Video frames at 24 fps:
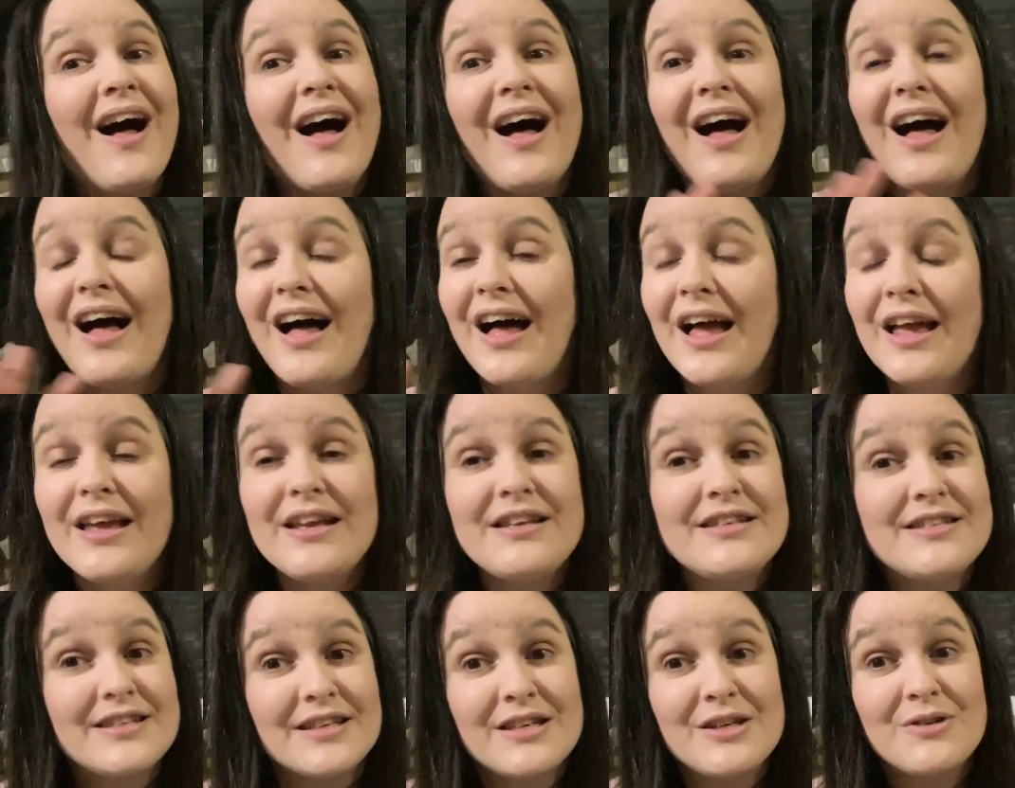I
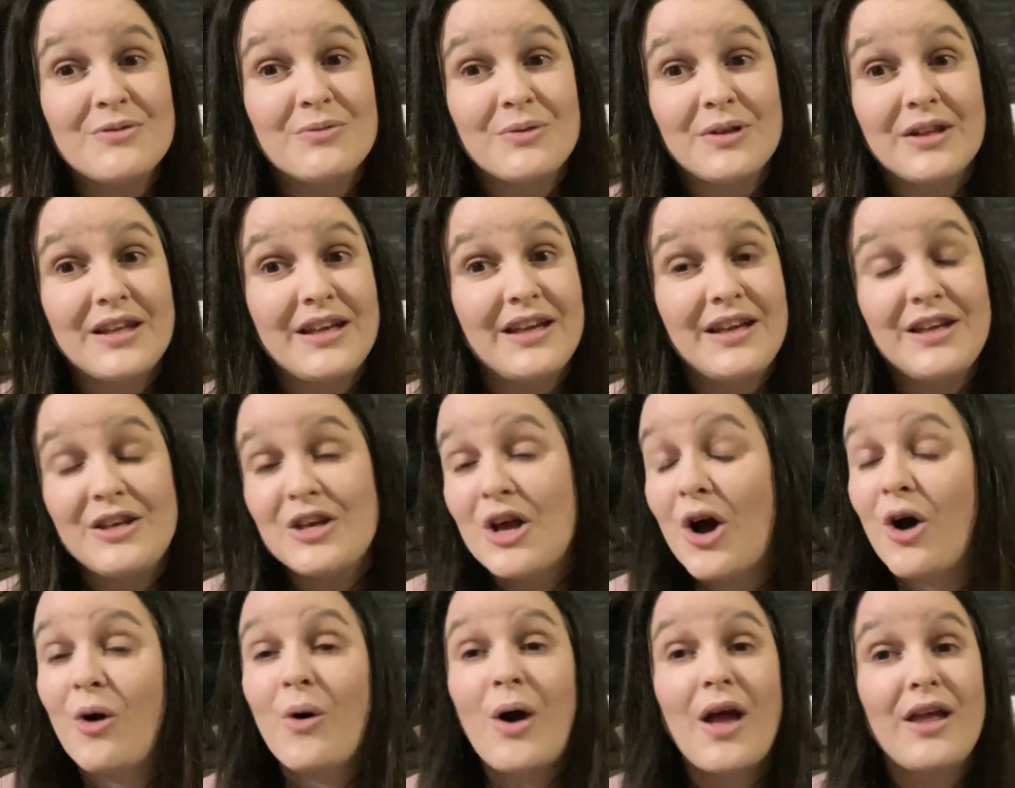didn't really
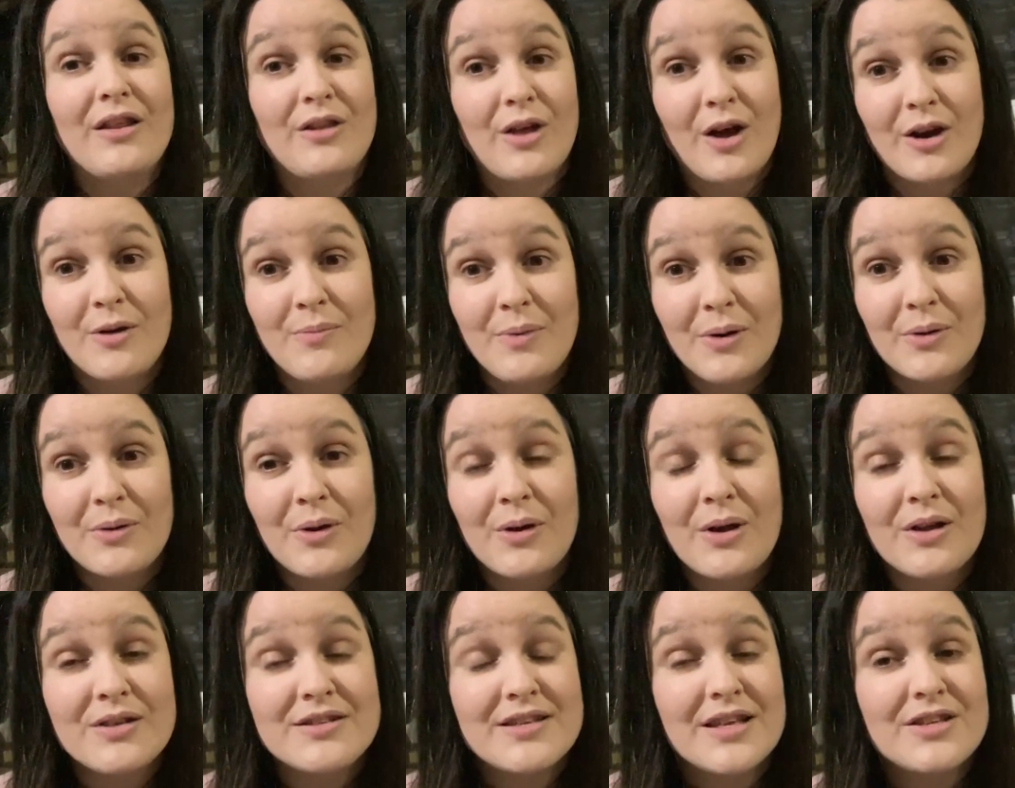know a lot about
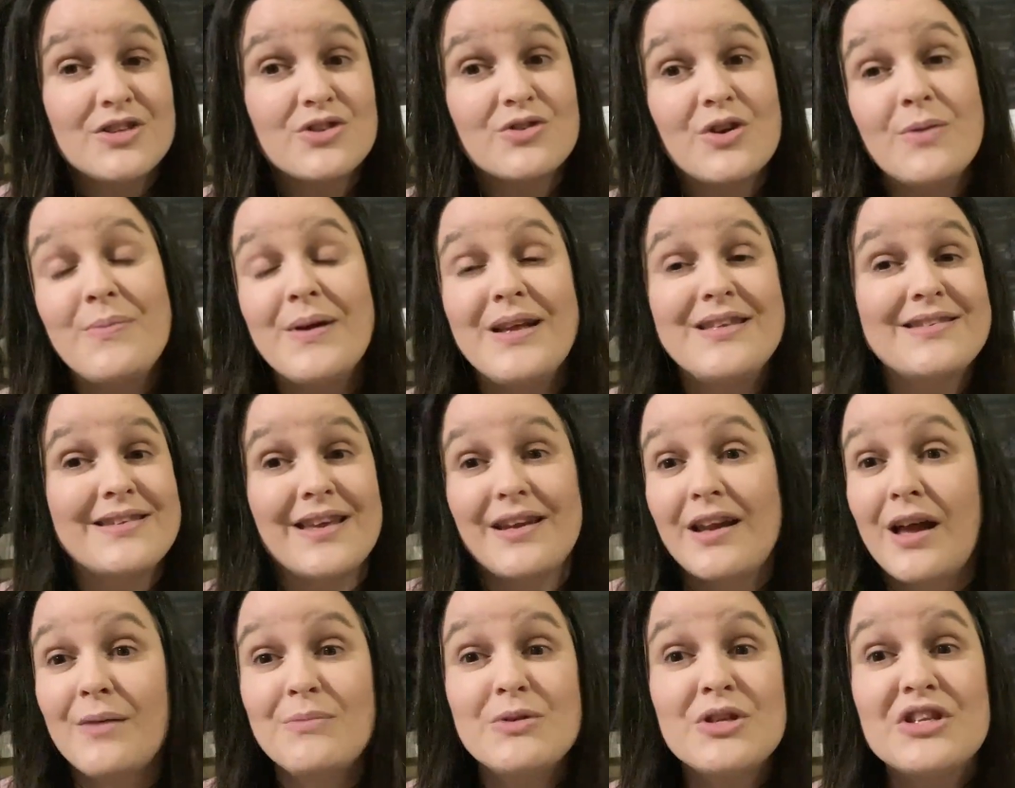sensory bins,
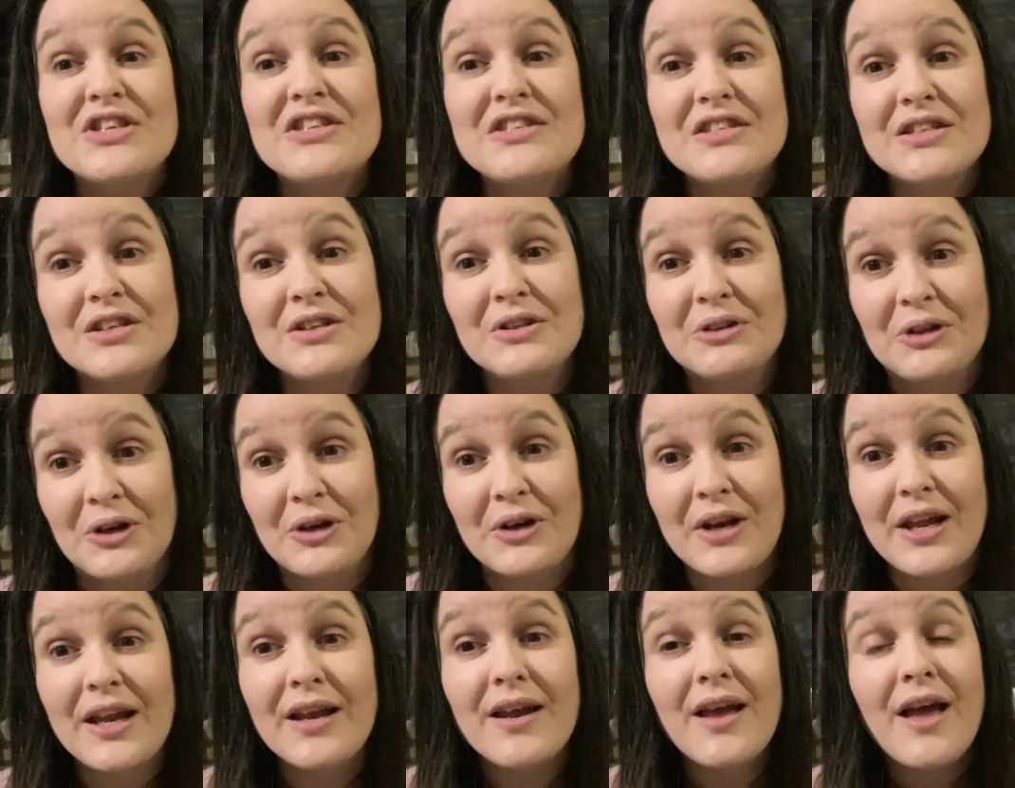and I'm still
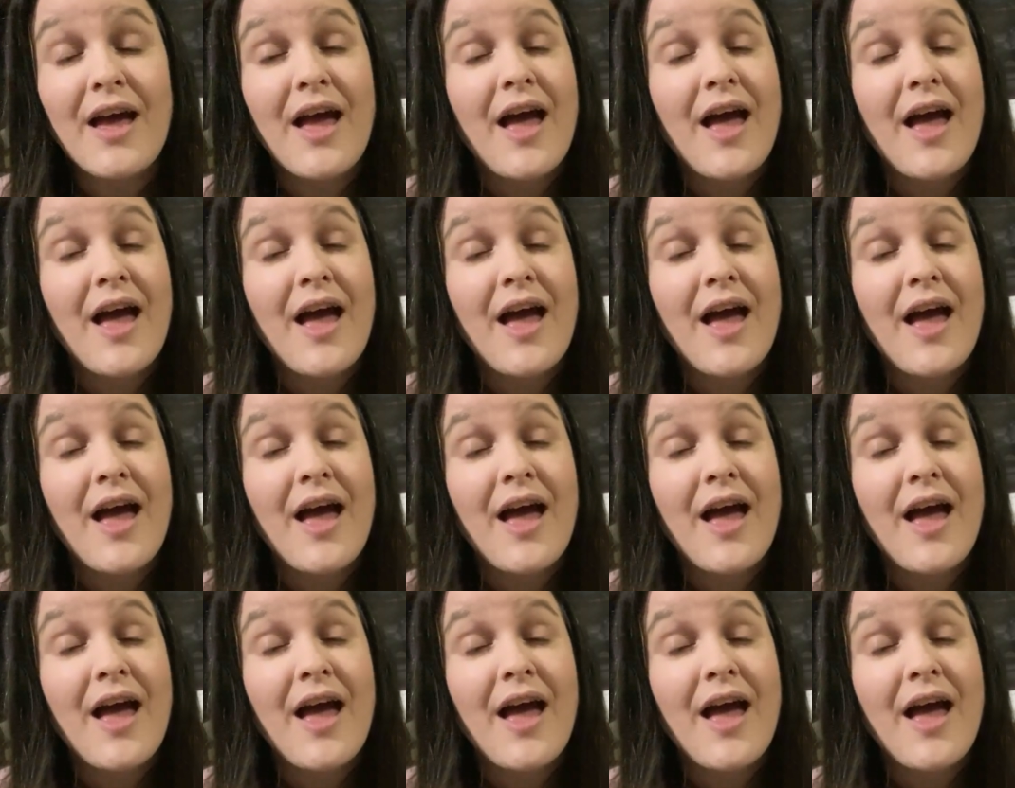learning.